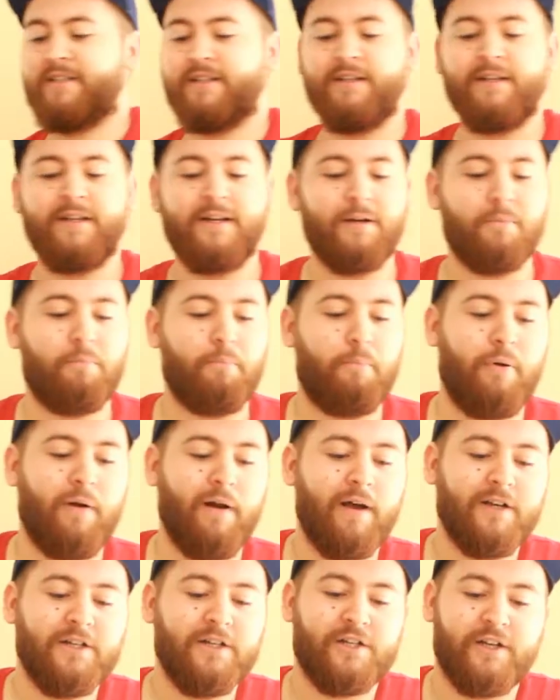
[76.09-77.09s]
As a little
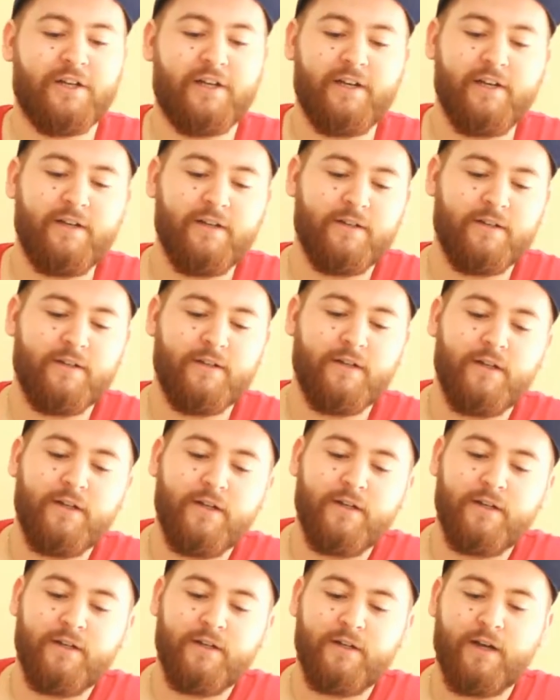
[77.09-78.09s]
plushie,
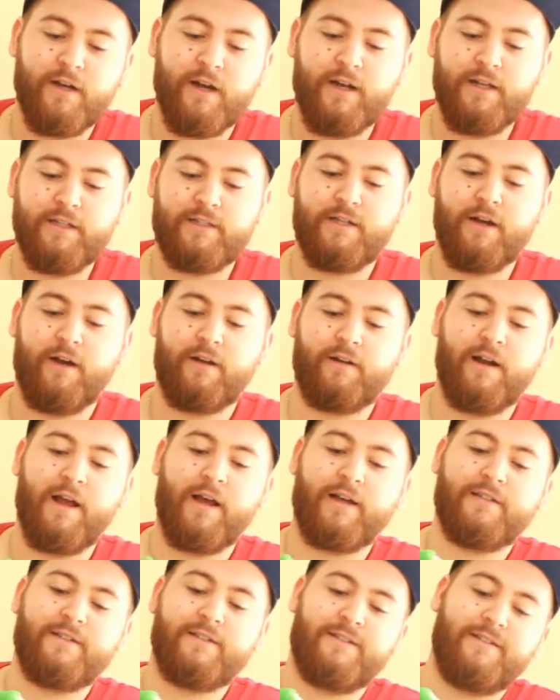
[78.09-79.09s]
and it's got
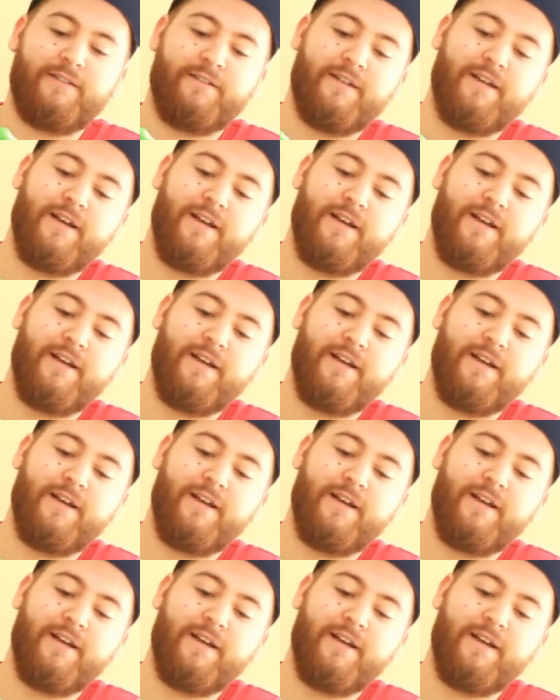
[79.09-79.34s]
like,